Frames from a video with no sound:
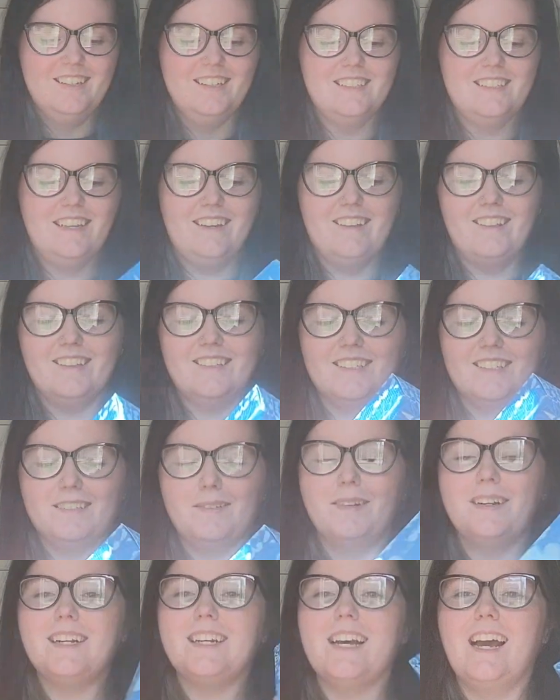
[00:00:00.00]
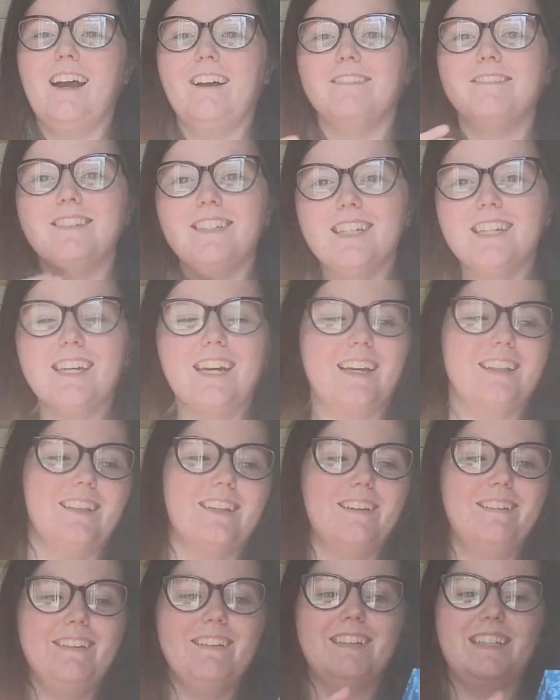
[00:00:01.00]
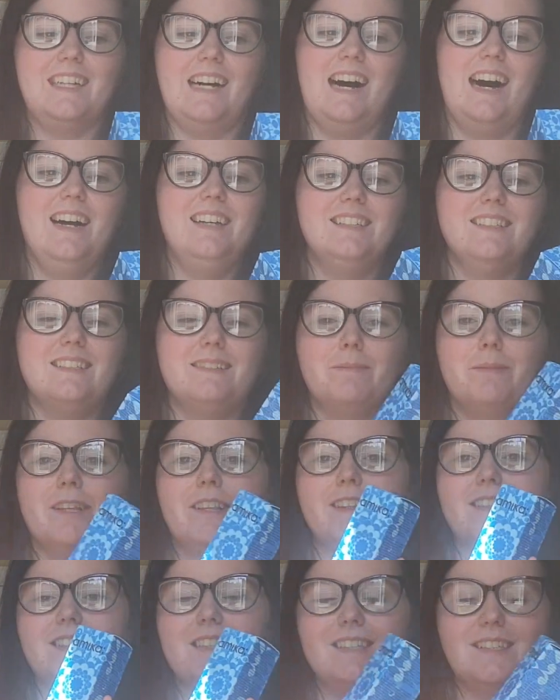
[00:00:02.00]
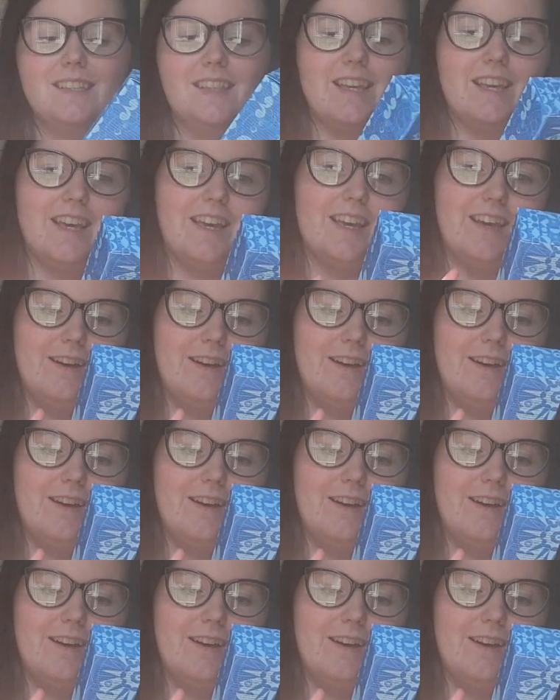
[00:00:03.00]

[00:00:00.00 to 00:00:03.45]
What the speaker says: So this is pretty hefty. I think it might be glass, but this is the